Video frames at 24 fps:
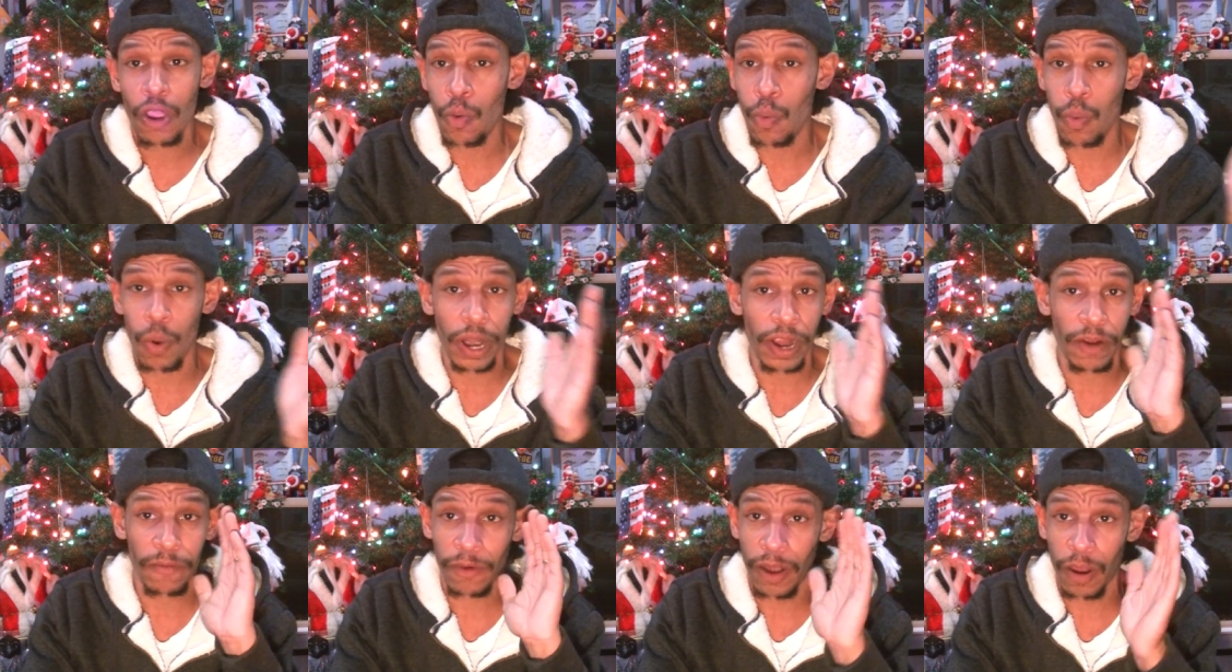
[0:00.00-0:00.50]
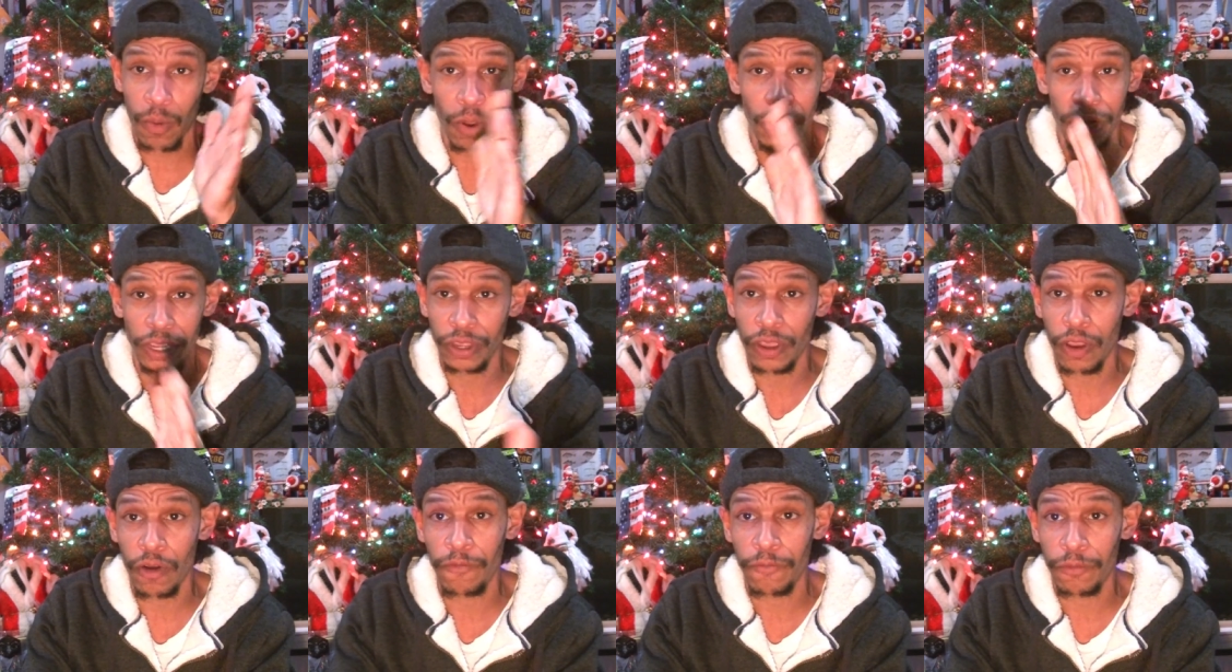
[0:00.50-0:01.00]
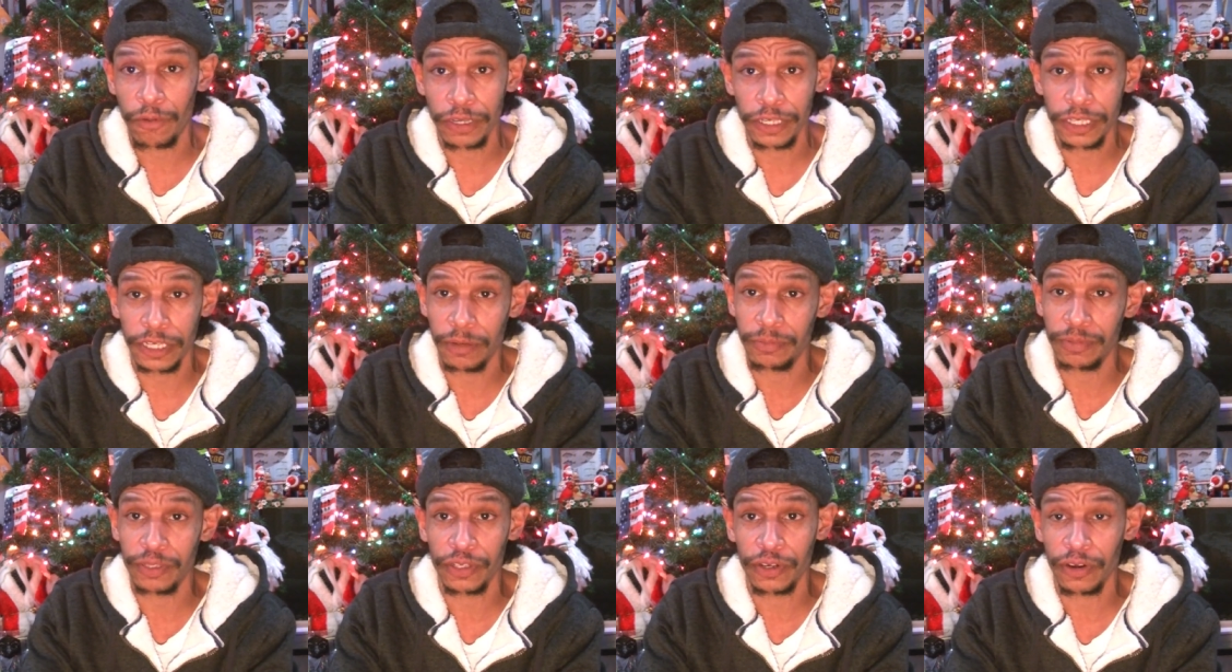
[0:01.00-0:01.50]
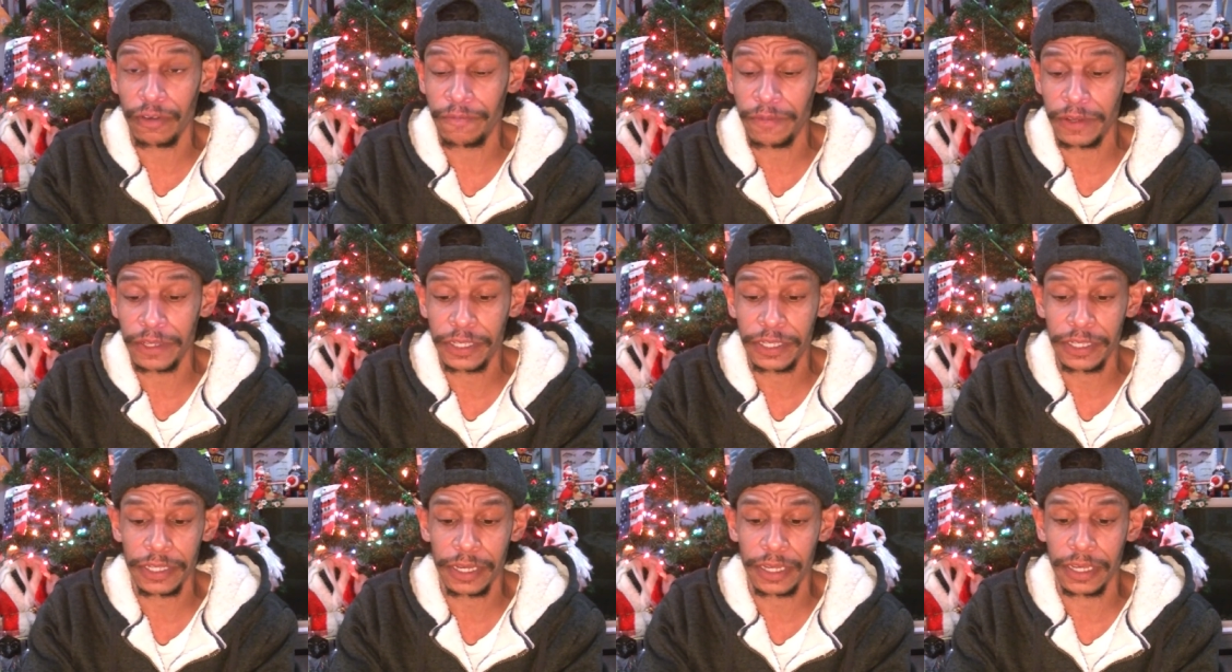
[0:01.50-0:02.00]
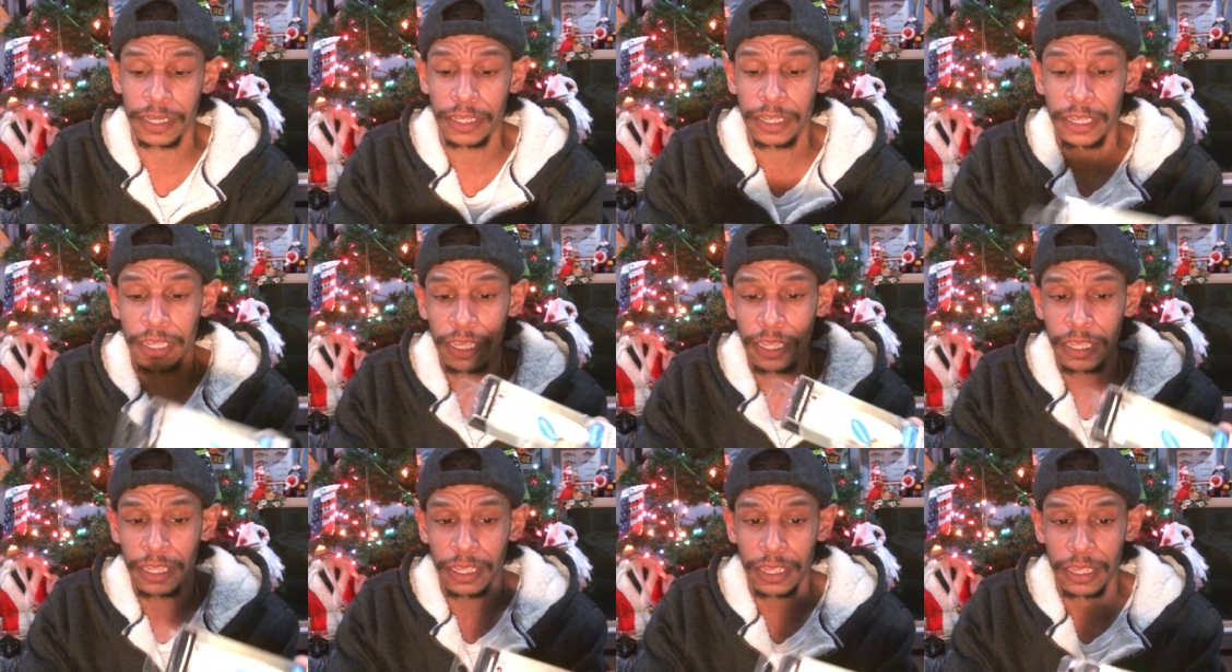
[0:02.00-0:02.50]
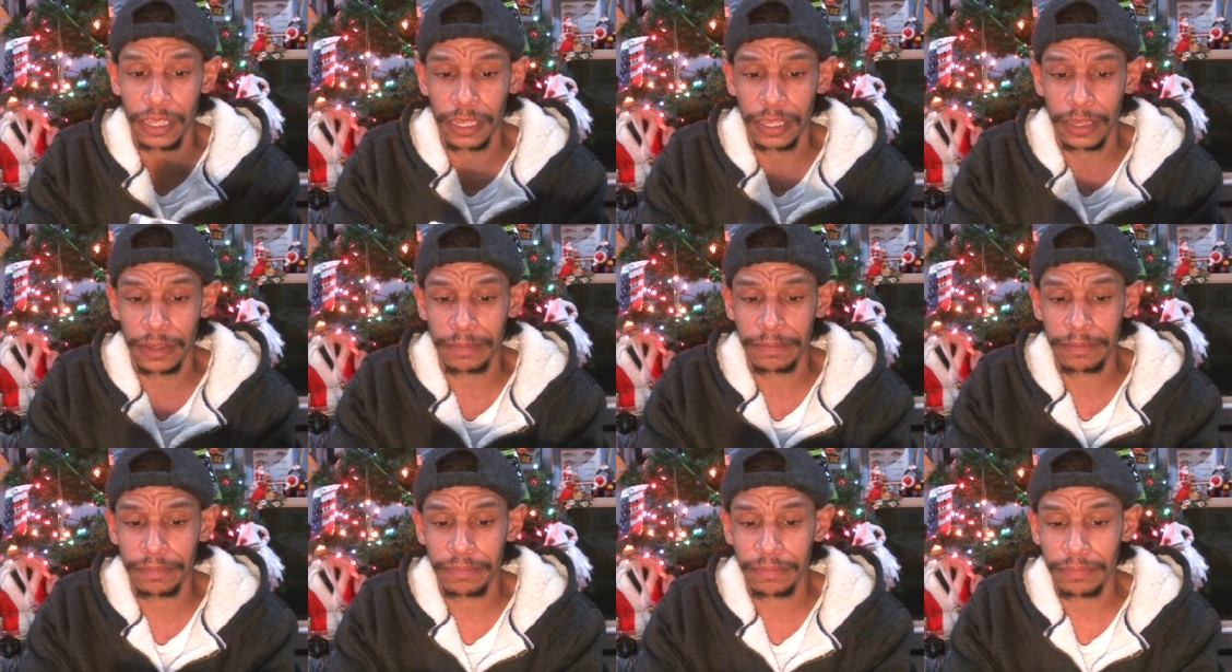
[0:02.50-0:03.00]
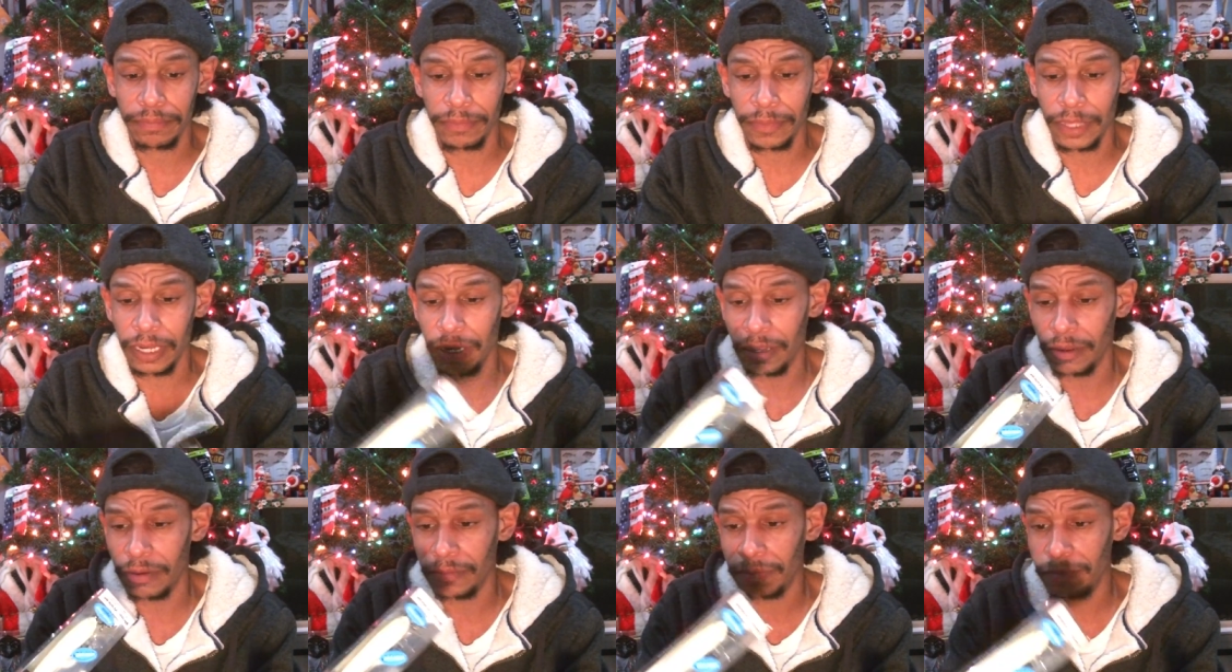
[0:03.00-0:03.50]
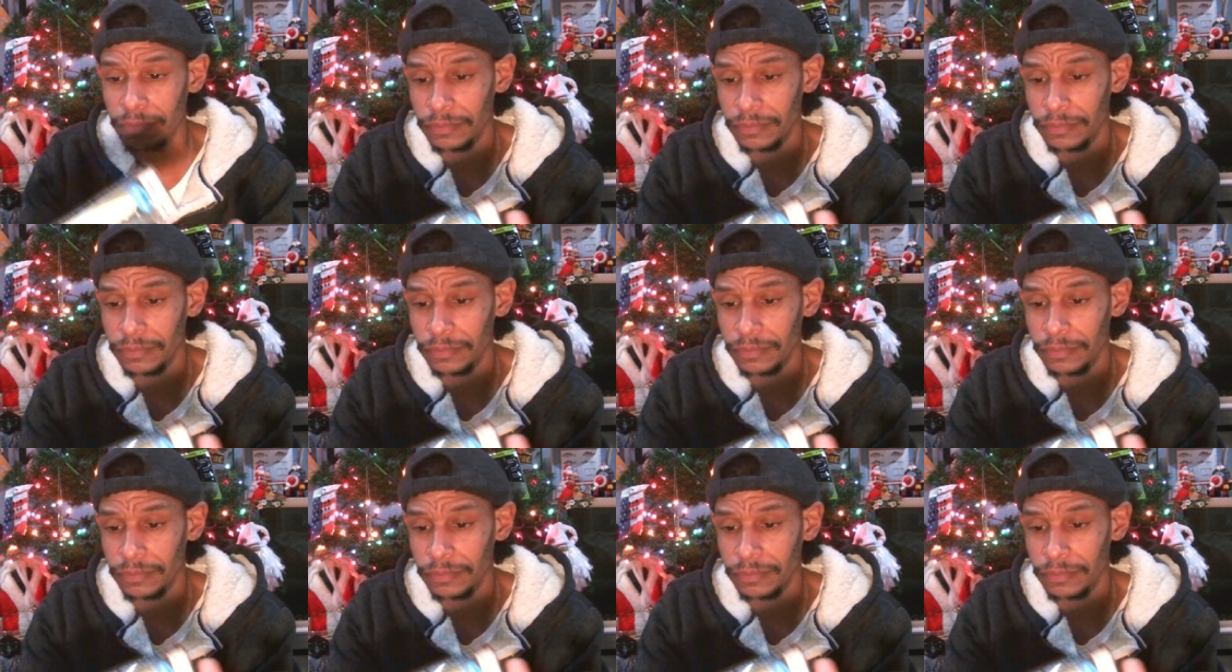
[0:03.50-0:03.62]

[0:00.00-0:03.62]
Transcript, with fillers: whatever I want to go for a subsurface, uh, um, you know,